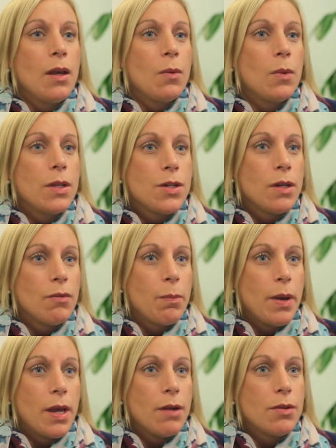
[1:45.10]
When they don't
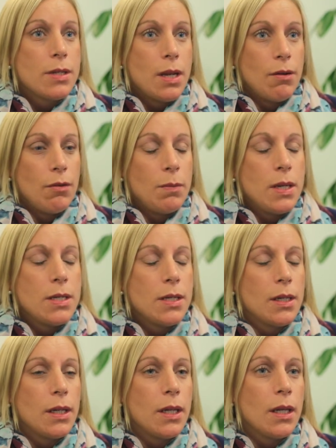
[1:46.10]
repair a tear
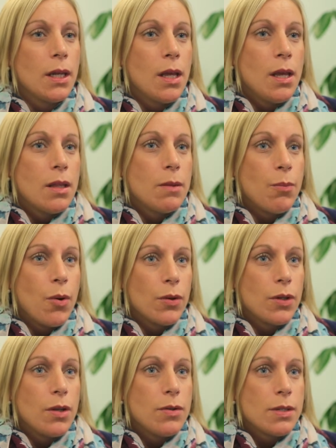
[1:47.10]
immediately, the
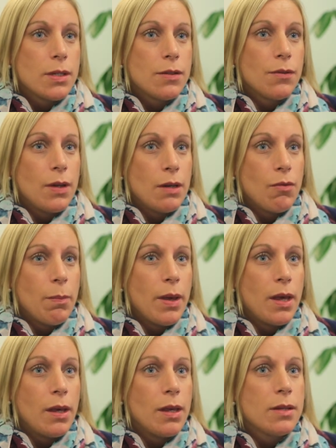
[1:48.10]
prognosis of any
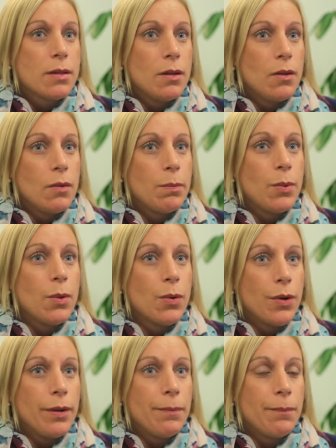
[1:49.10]
repair is a lot
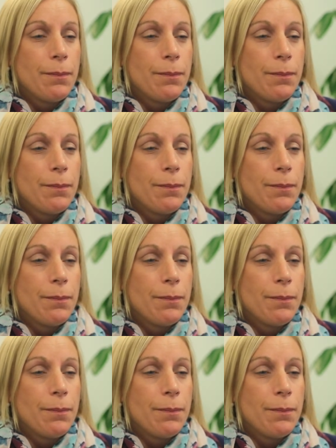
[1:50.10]
poorer.